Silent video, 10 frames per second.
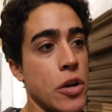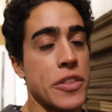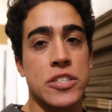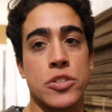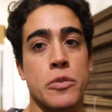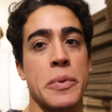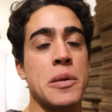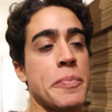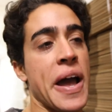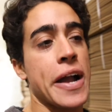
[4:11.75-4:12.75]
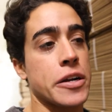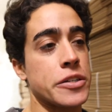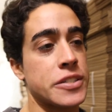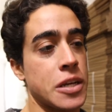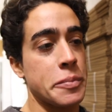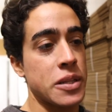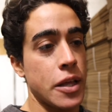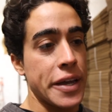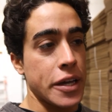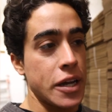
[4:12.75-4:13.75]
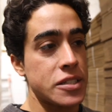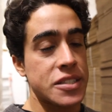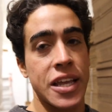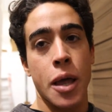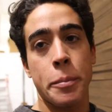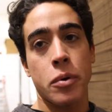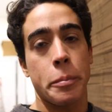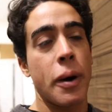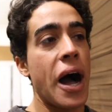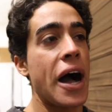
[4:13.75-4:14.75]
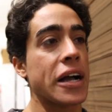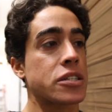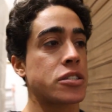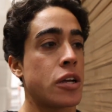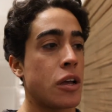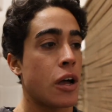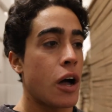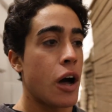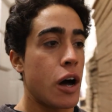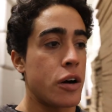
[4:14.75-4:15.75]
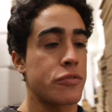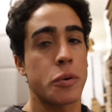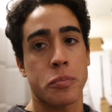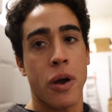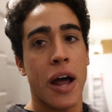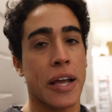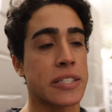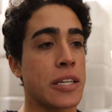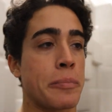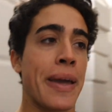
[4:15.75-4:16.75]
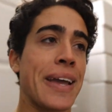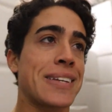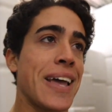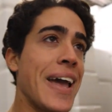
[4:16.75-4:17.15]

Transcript: So this new meat packer sent me like a sample box of the products he makes.